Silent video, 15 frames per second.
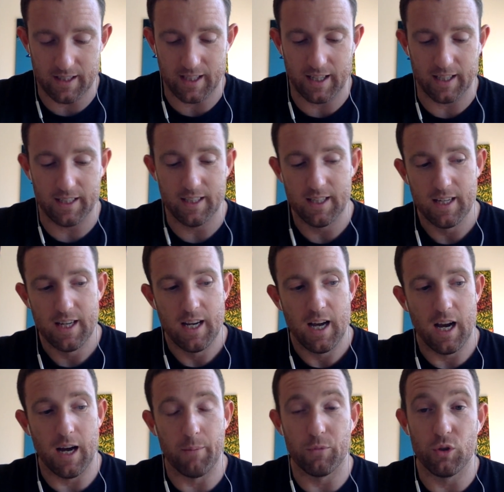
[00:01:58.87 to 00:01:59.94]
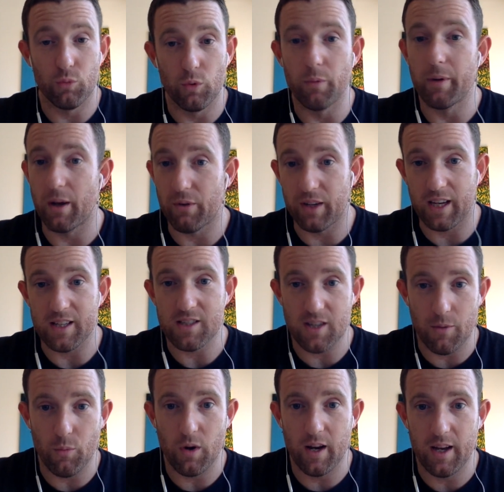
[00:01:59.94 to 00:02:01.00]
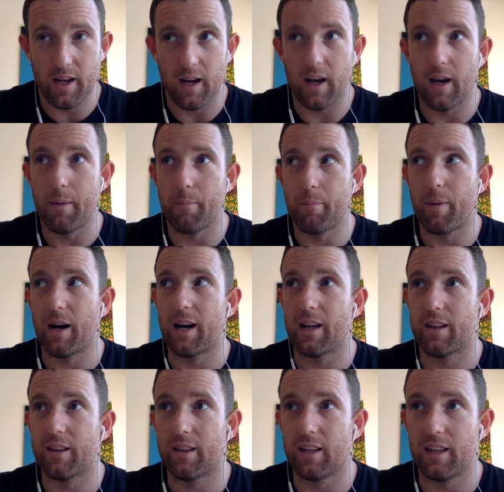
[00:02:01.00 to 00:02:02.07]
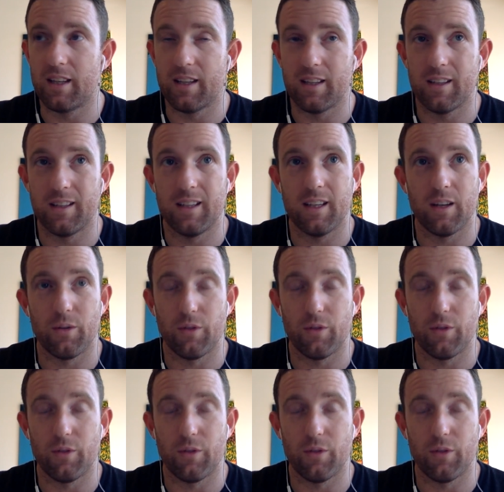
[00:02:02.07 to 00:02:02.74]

Okay, um, you will be able to get somewhere, um, but the you know